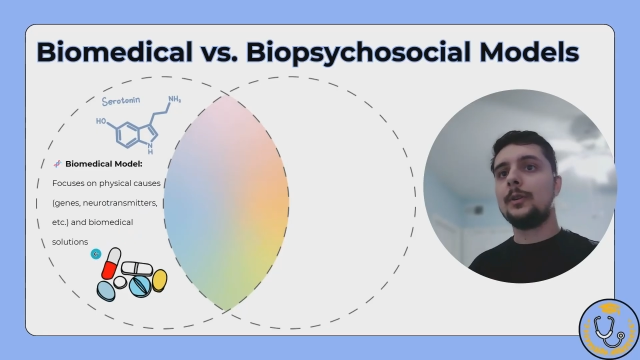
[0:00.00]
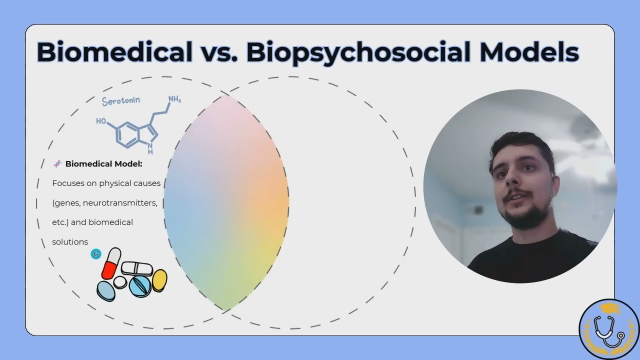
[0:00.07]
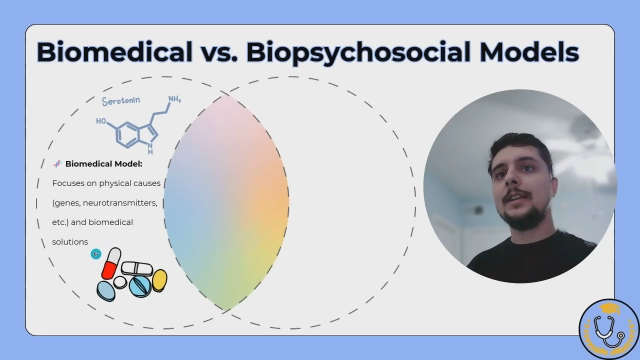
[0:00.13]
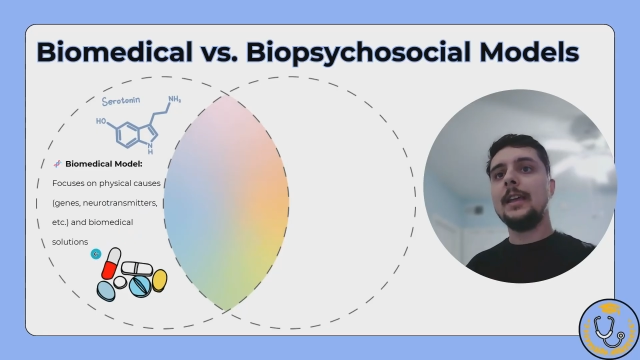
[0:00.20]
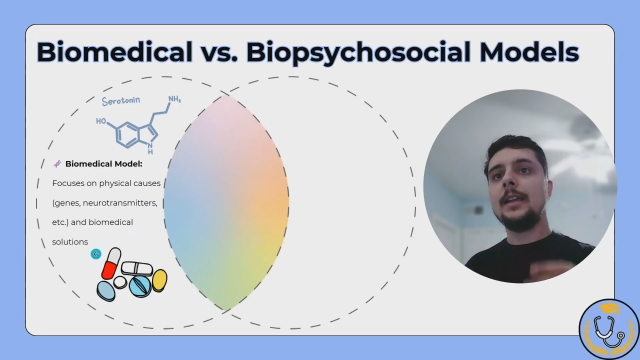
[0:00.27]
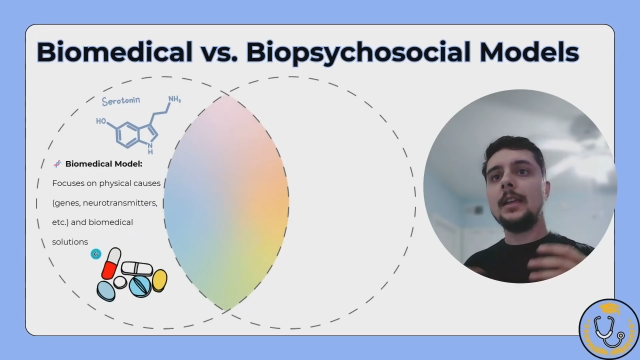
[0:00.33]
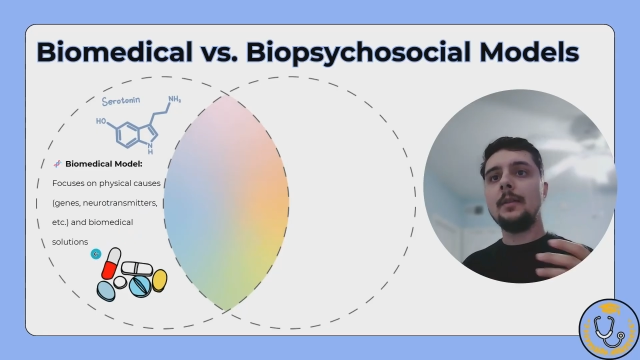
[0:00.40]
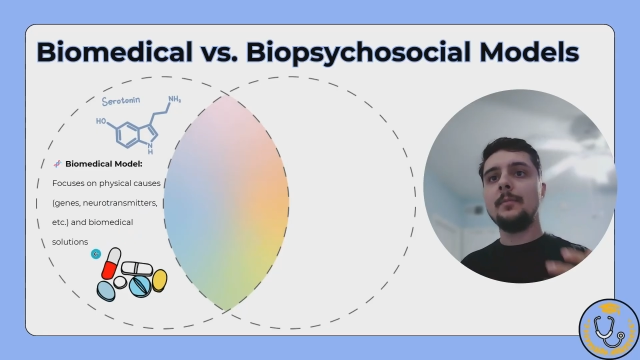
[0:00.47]

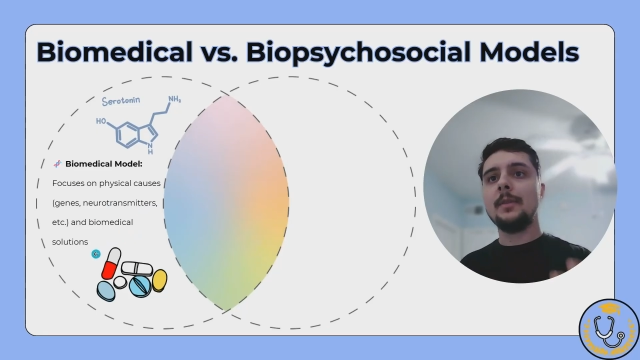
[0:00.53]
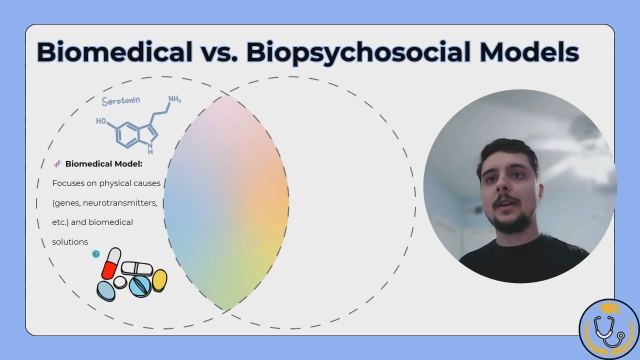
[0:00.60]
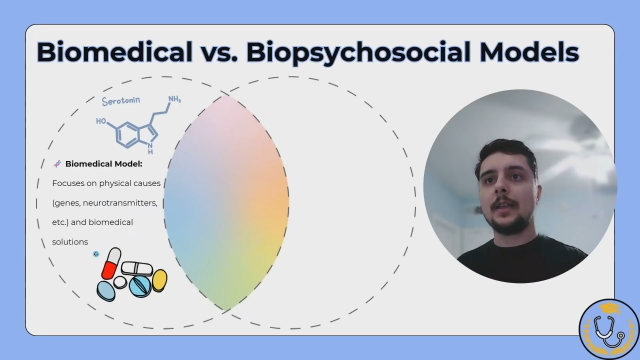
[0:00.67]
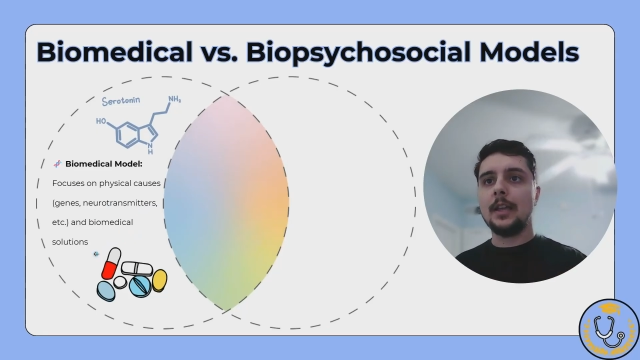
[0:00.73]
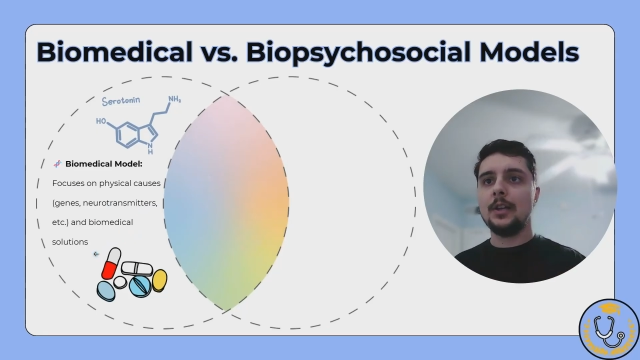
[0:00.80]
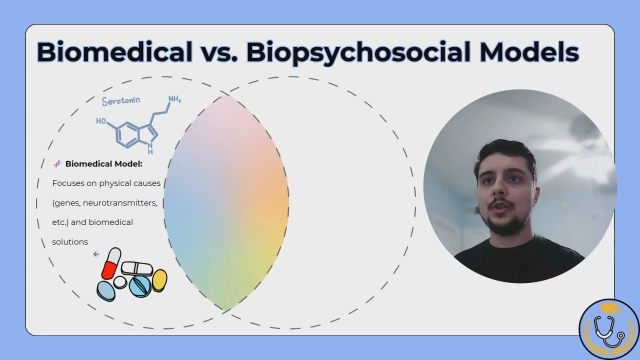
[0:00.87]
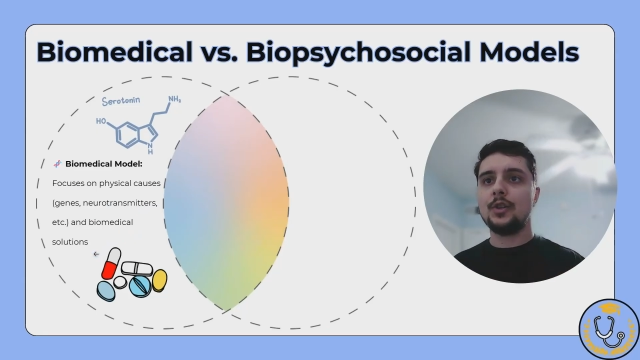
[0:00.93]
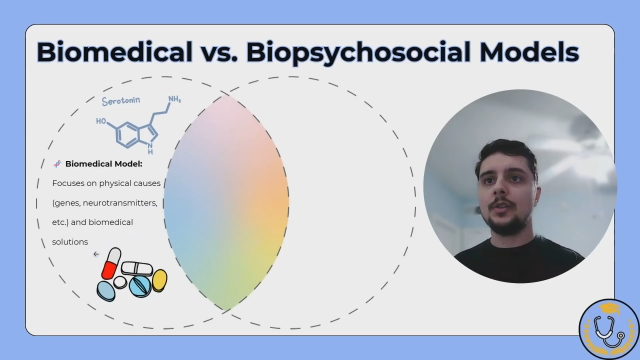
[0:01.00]
taking
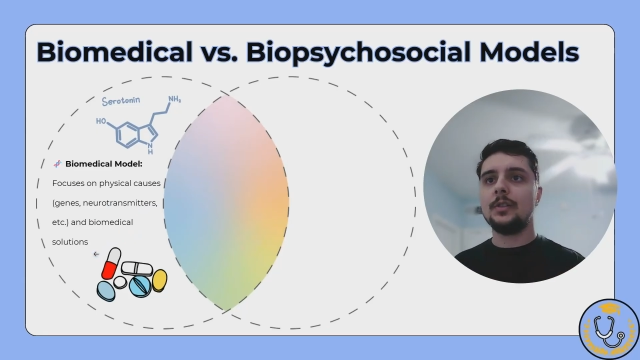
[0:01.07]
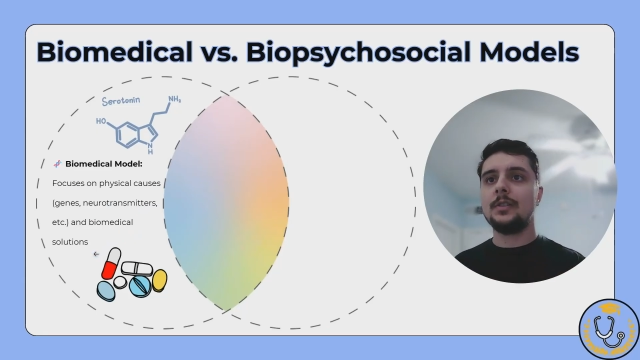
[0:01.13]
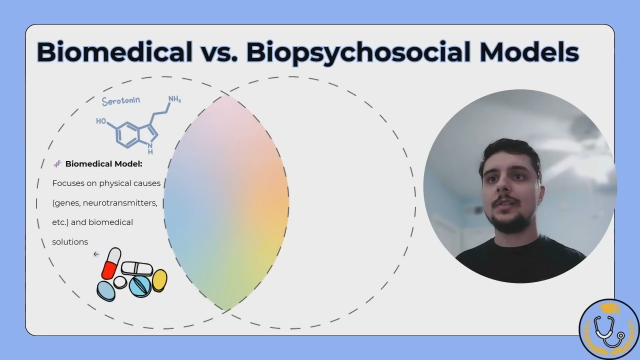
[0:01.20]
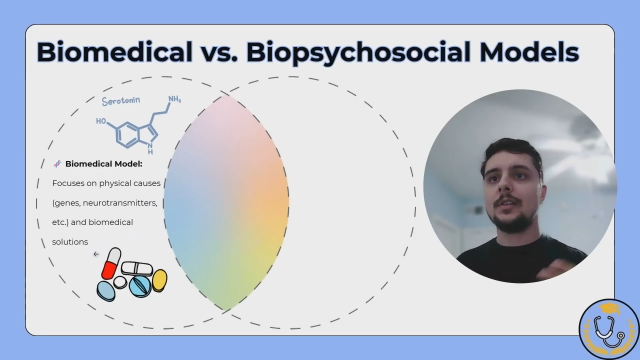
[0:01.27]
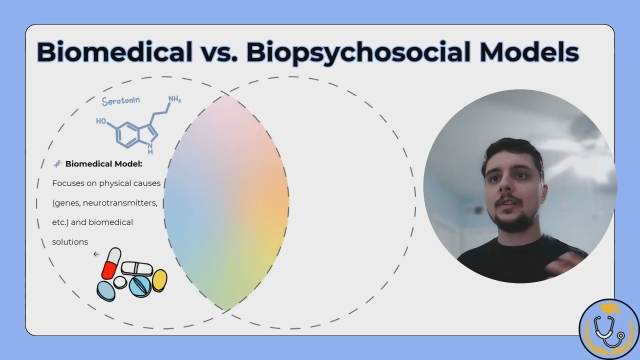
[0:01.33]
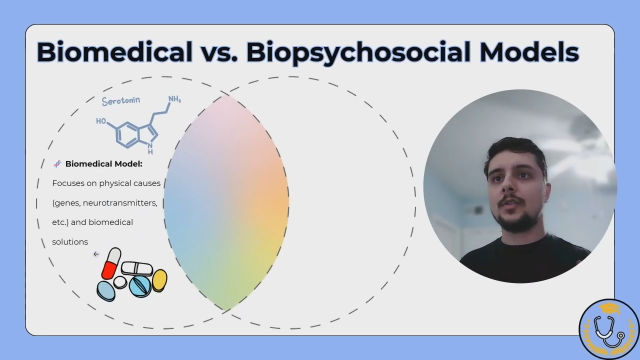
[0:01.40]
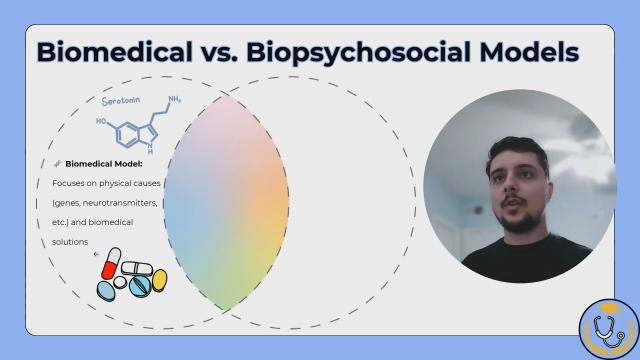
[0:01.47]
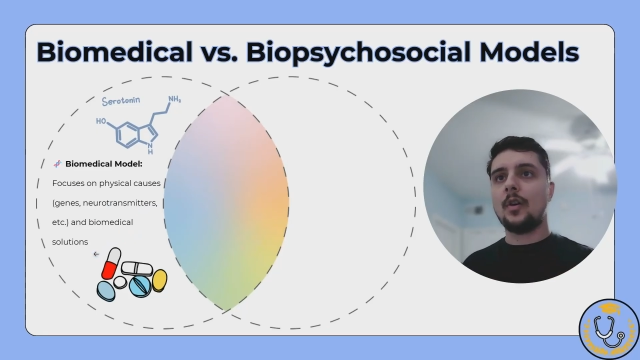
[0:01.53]
medications
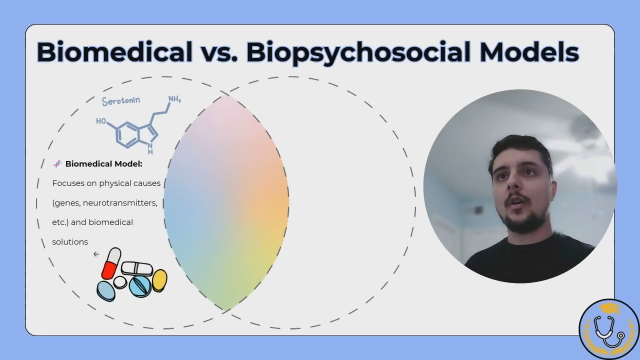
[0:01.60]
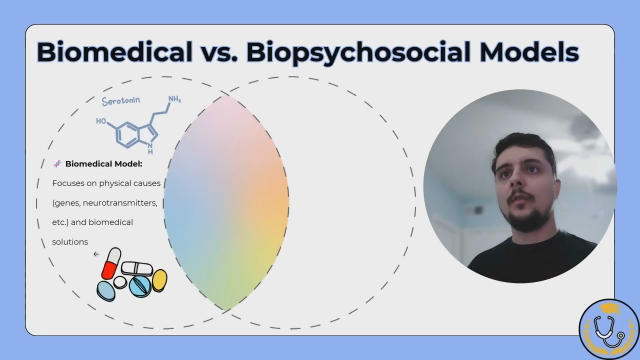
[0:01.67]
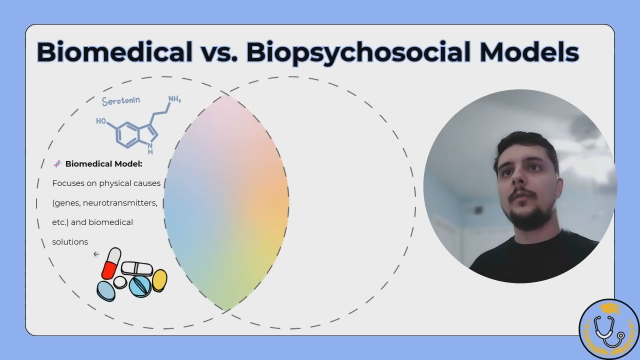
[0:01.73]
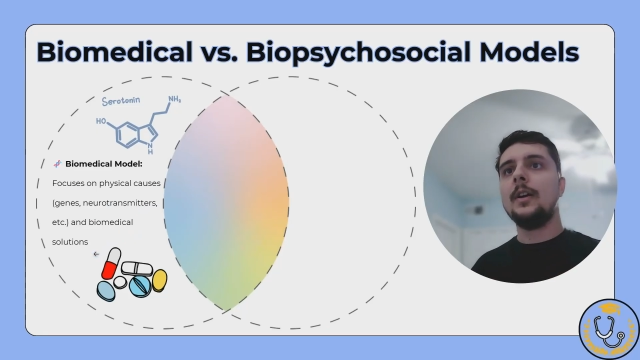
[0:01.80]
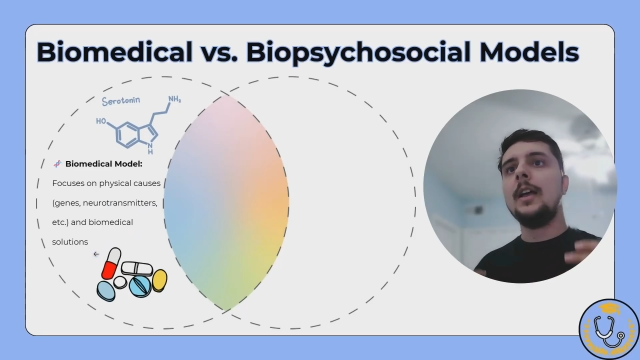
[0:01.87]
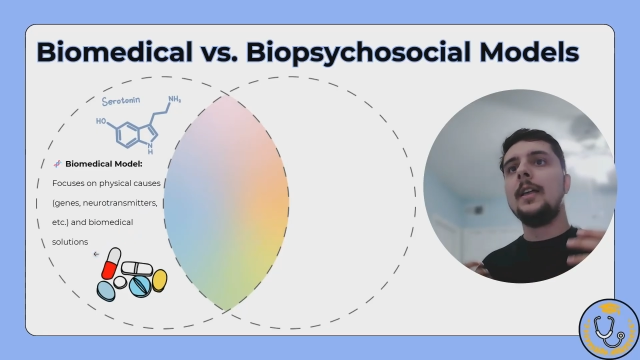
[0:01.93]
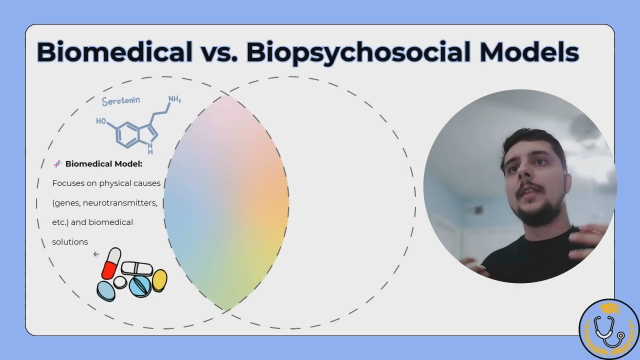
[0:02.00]
to solve